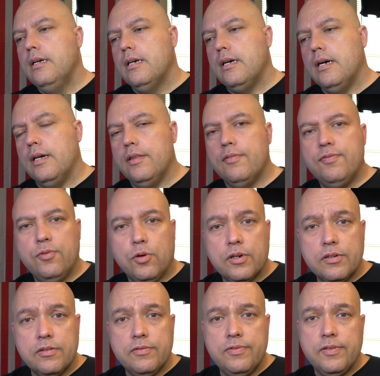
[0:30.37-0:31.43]
uh, the
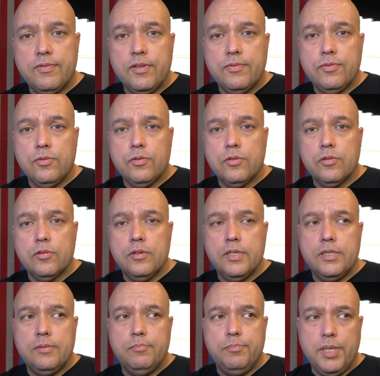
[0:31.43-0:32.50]
454
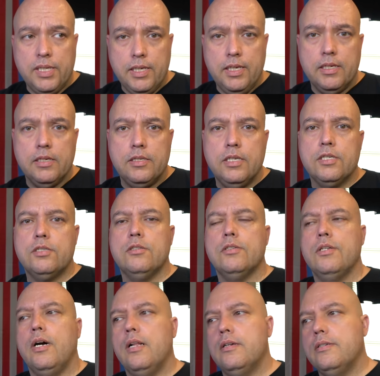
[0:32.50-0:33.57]
billion additional
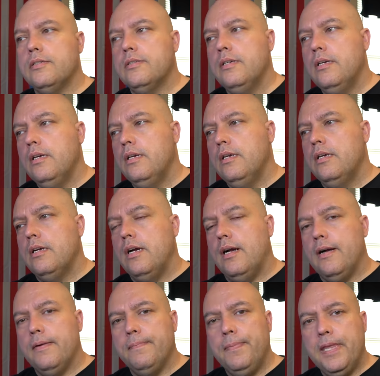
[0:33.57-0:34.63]
dollars.
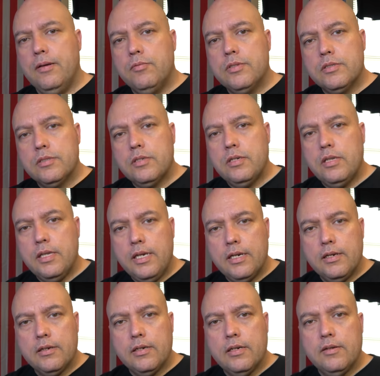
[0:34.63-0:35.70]
Um, it was
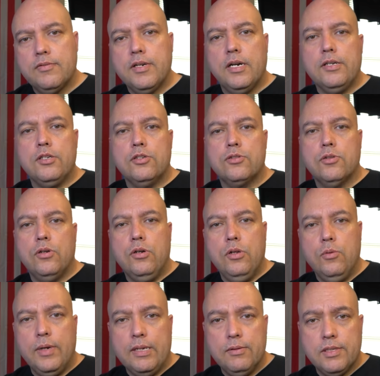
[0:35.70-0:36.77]
clear of gun
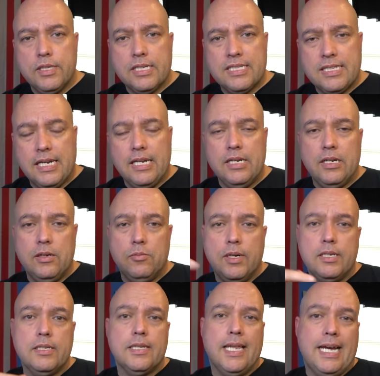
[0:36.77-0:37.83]
control when it was in the Senate. It
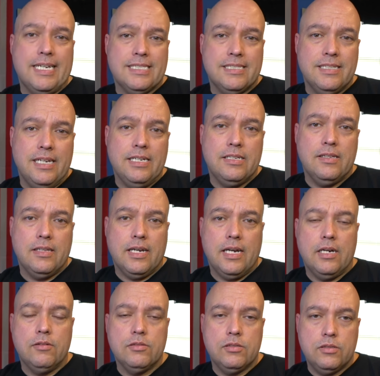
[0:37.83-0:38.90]
went last night to the
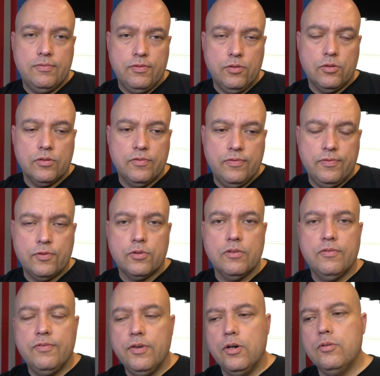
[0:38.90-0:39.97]
House floor for
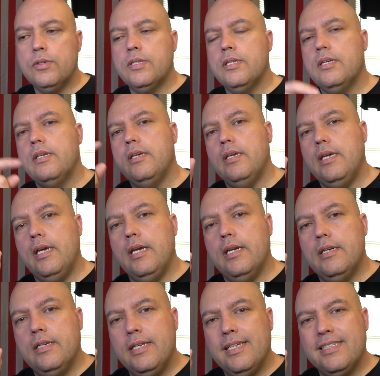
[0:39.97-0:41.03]
a vote,
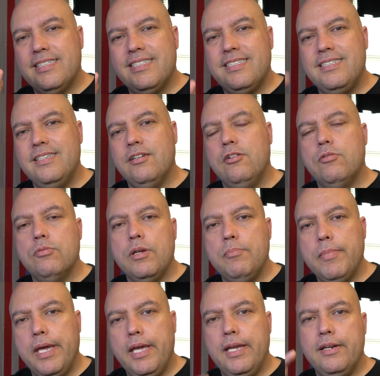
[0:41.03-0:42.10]
and it still
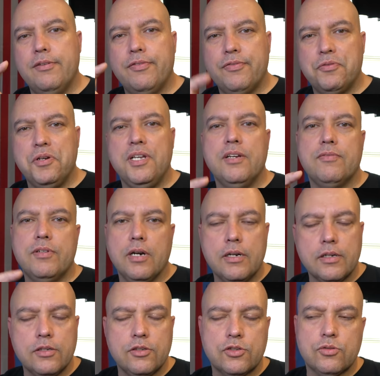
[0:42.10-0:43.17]
remained free of
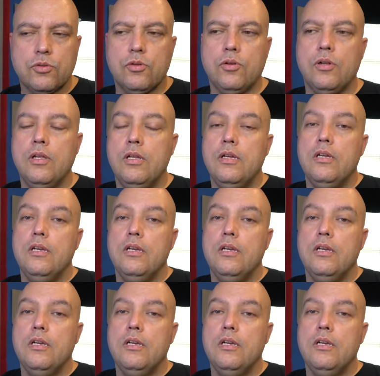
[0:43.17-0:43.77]
gun control.